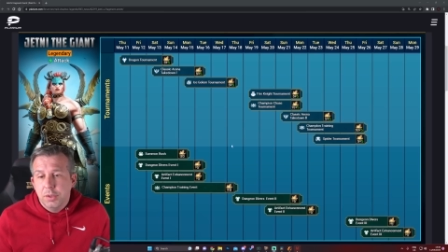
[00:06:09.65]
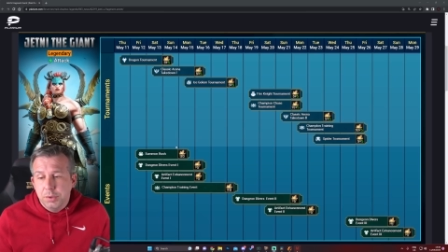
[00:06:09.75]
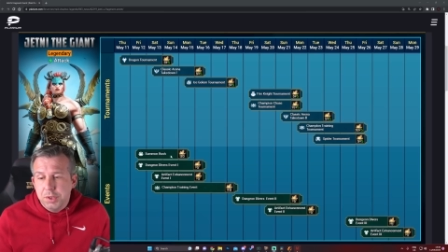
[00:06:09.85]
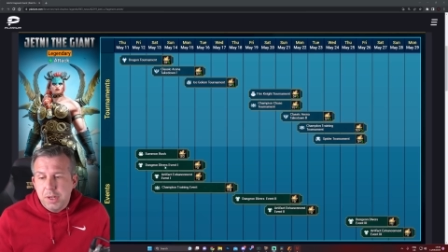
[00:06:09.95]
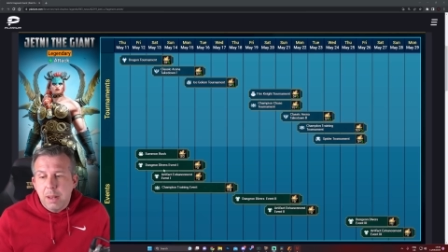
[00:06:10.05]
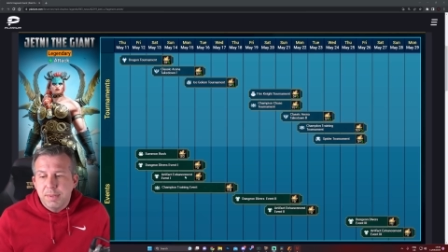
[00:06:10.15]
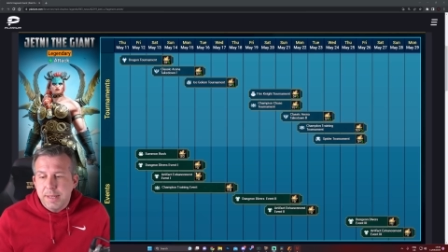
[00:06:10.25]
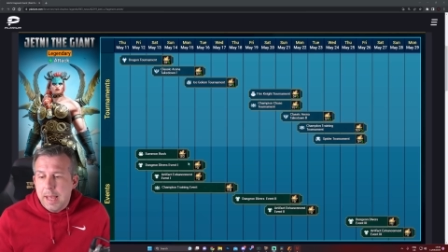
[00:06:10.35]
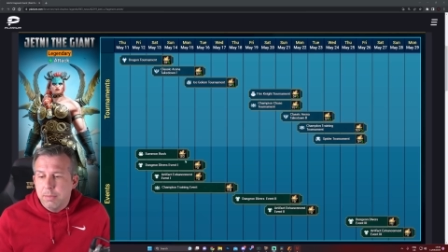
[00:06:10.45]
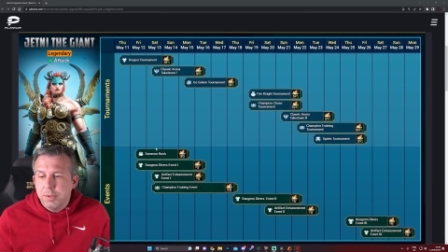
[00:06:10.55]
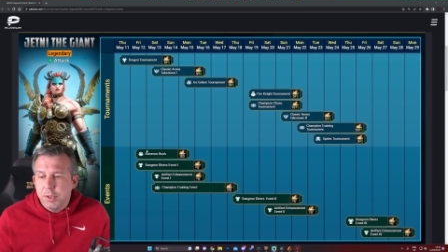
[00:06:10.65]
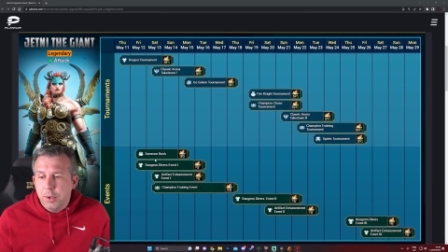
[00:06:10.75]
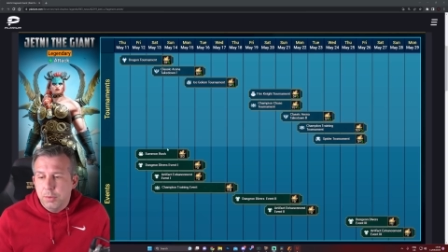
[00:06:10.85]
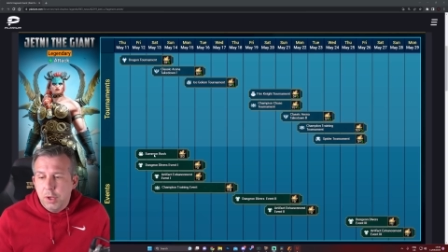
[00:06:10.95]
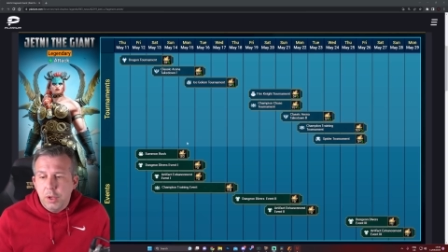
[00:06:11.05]
So it just comes down
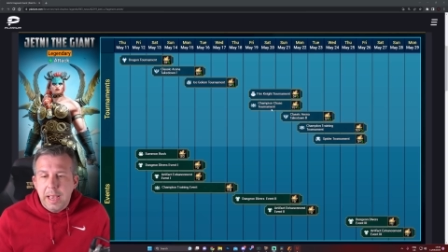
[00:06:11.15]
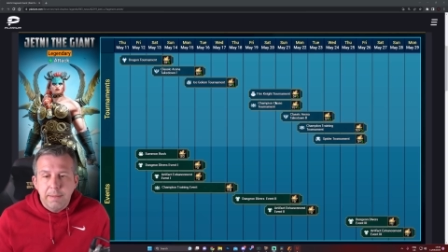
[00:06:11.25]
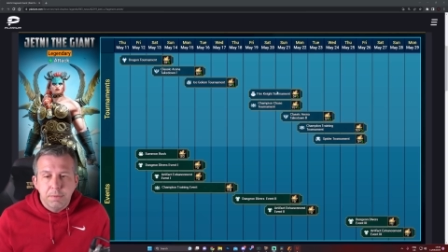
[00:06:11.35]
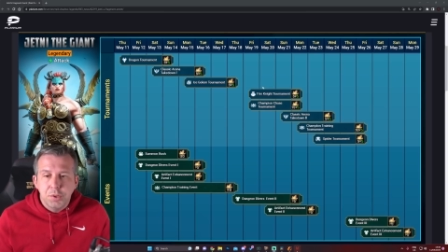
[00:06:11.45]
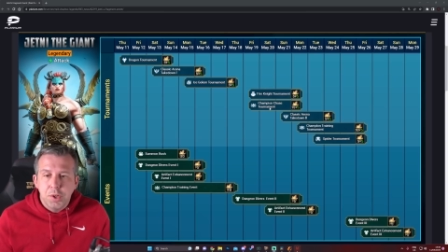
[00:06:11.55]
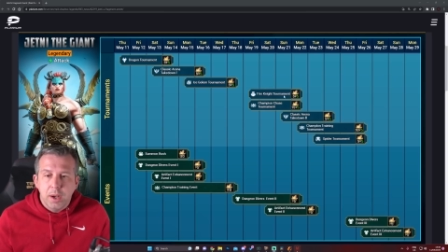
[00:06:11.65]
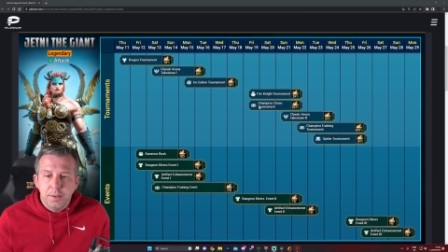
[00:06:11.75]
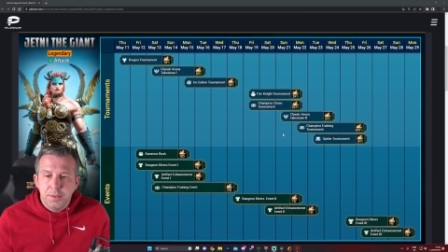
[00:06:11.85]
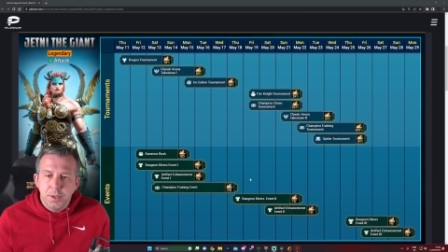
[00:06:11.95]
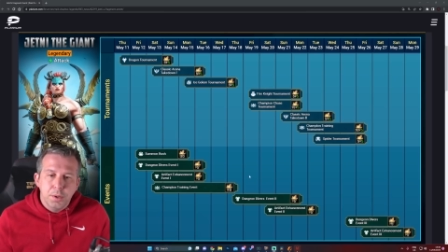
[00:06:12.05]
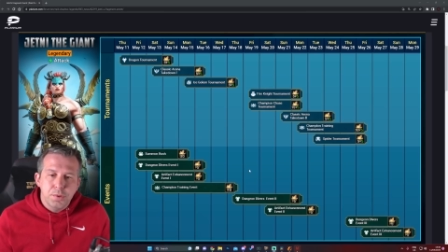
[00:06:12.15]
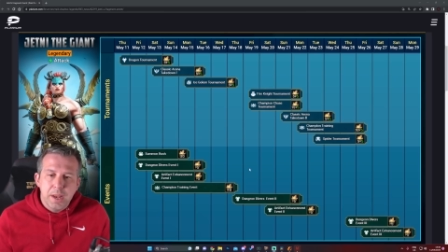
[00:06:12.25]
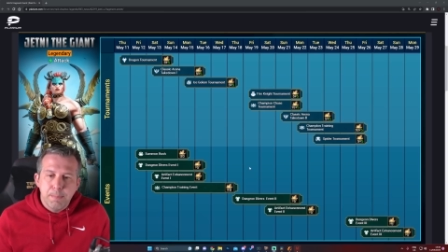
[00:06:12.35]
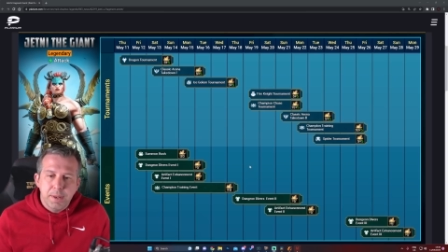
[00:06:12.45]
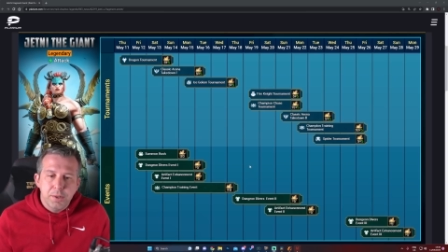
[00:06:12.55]
to, do you have the shards to do
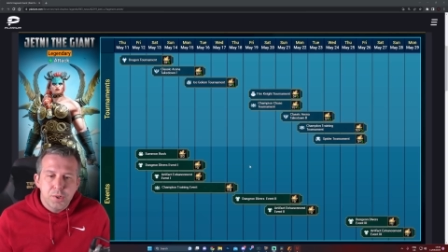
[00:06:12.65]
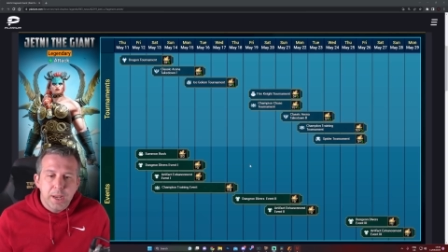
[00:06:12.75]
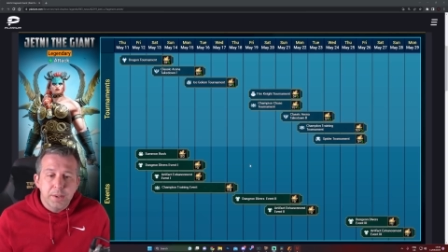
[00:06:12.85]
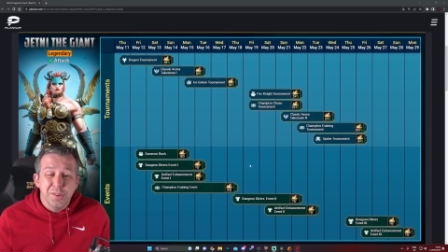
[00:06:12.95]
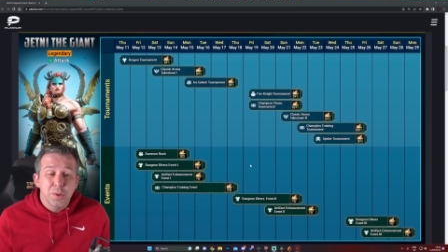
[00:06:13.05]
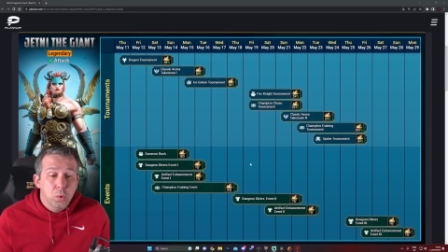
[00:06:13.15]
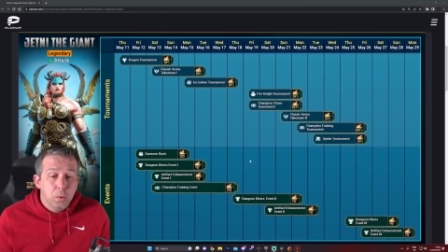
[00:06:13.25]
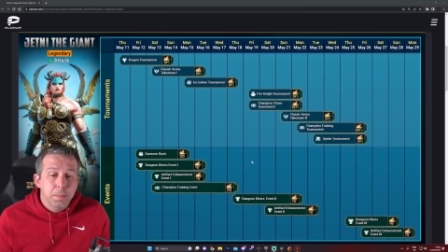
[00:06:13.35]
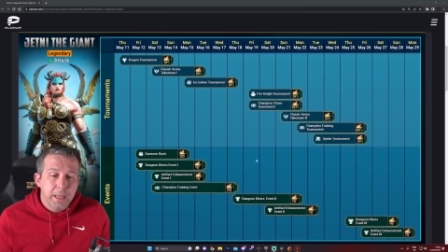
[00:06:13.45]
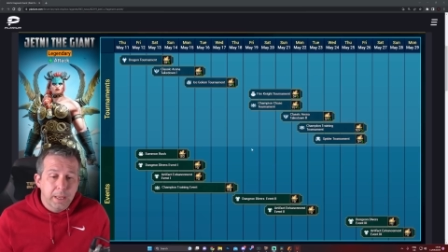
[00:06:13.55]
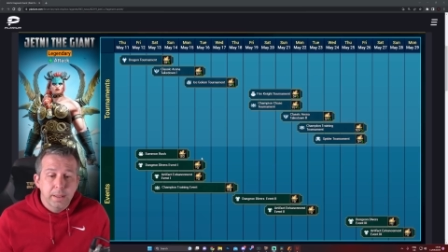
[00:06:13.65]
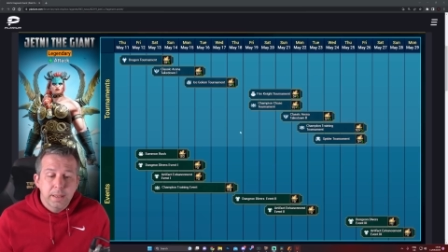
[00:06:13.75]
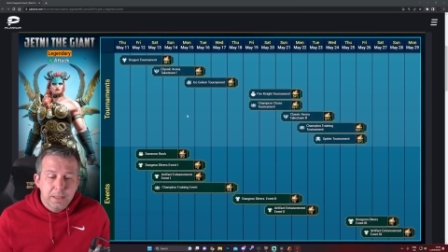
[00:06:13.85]
champion chase normally?